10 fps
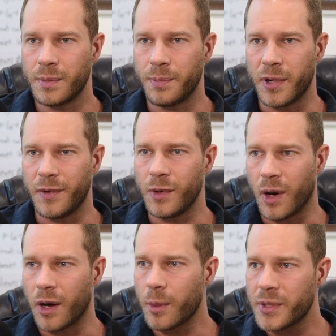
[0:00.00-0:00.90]
But if you
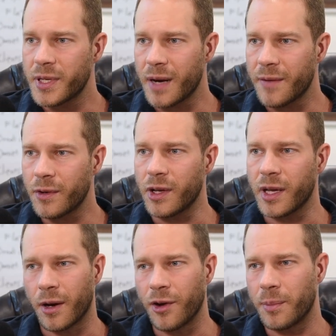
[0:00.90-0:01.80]
do 100% effort, you
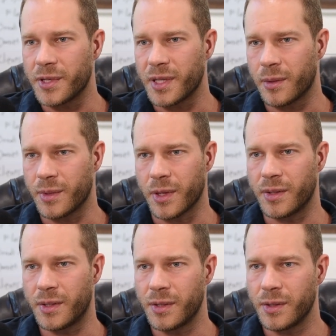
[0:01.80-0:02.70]
get 100% of the
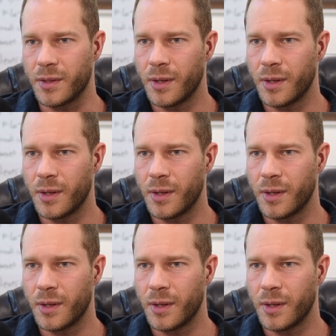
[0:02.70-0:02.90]
results.